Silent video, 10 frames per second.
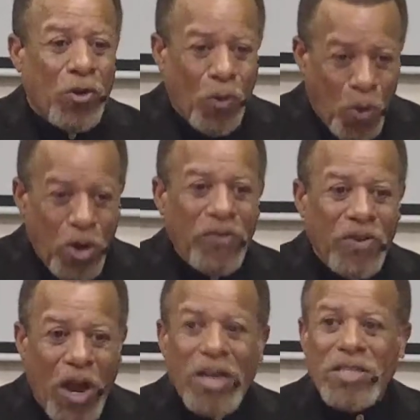the word of
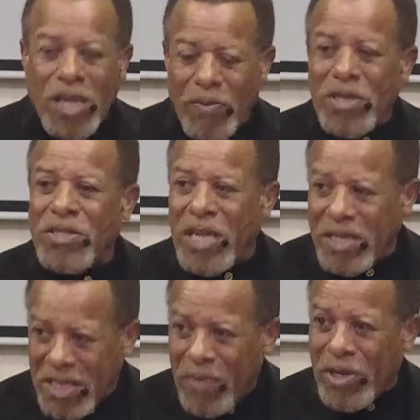God is coming to
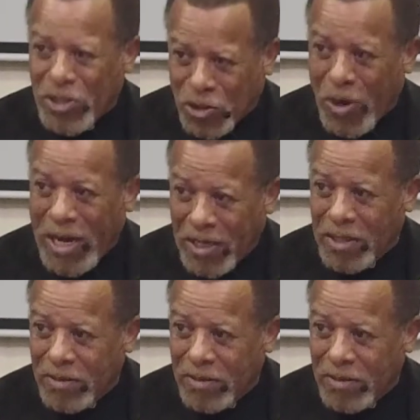set demons straight.